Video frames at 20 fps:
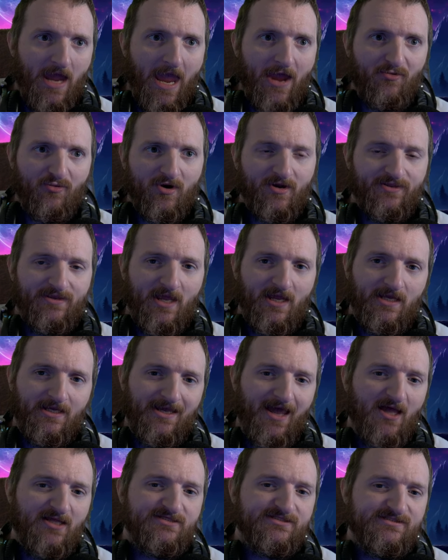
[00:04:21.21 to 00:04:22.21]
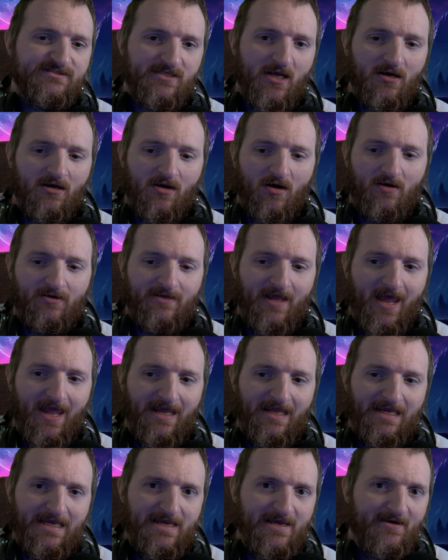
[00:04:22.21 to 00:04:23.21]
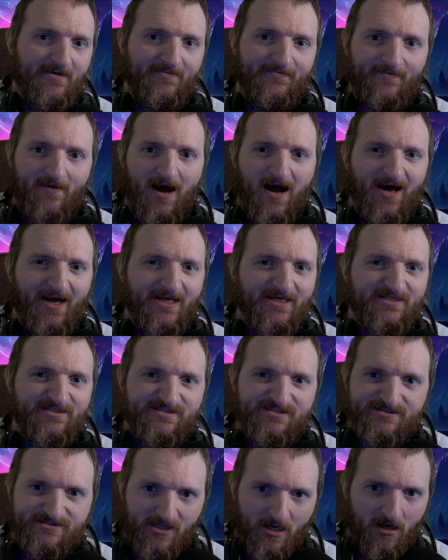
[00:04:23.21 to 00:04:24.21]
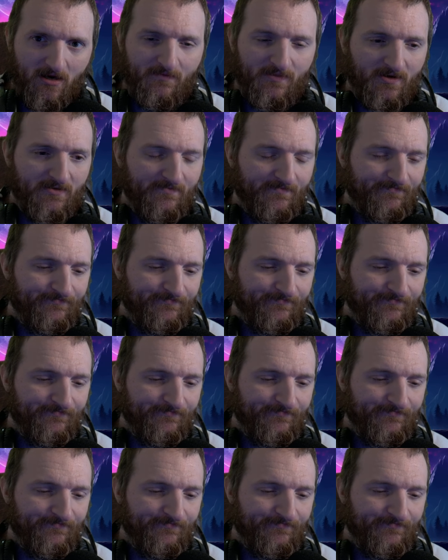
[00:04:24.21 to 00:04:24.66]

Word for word: everything got stuck on that EFI stub.